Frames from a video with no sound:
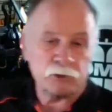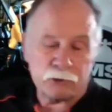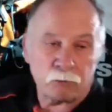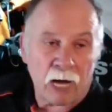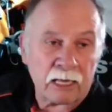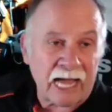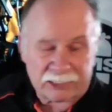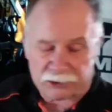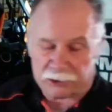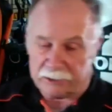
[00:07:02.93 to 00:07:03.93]
Well,
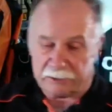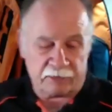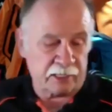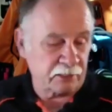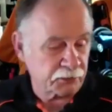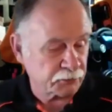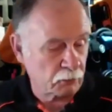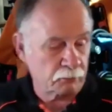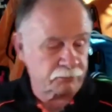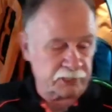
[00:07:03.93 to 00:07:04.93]
actually, to tell you the
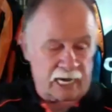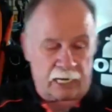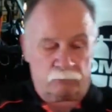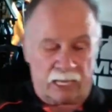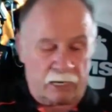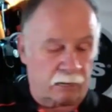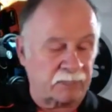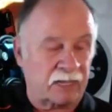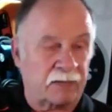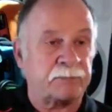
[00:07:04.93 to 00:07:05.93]
truth, Jack, I'm
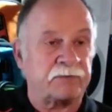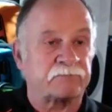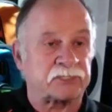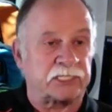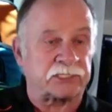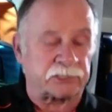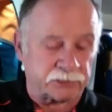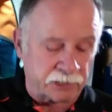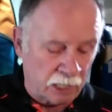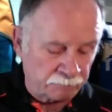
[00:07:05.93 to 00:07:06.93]
not being
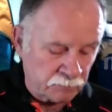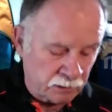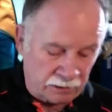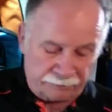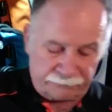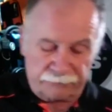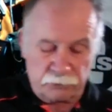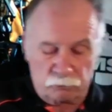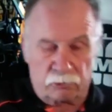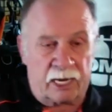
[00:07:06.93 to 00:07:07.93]
facetious. If
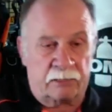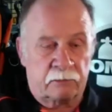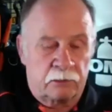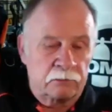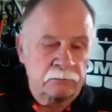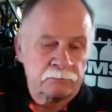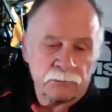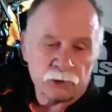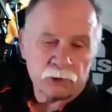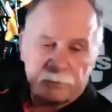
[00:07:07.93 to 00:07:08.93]
you ran
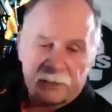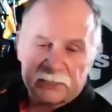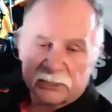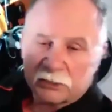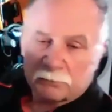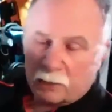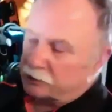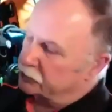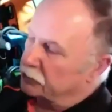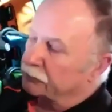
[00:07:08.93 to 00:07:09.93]
2 pieces of
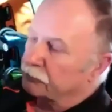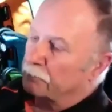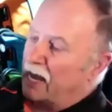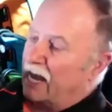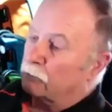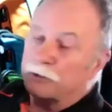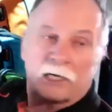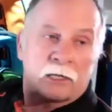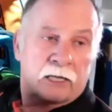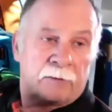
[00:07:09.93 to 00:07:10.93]
bungee through the back with a
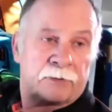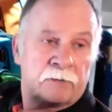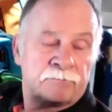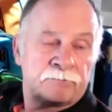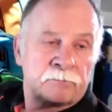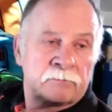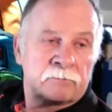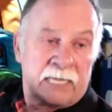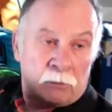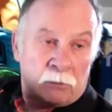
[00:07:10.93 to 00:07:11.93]
clip,
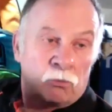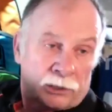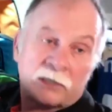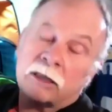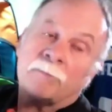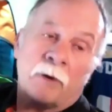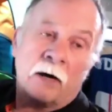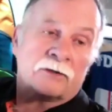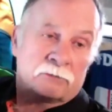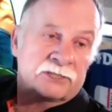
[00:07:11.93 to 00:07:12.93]
it would clip
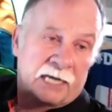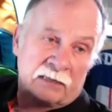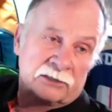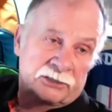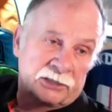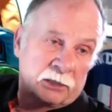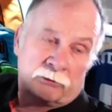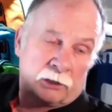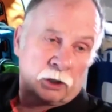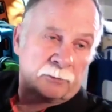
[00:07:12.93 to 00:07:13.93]
onto a stainless steel or
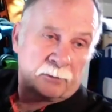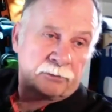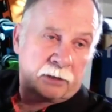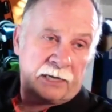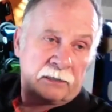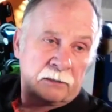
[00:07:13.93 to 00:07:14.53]
aluminum plate.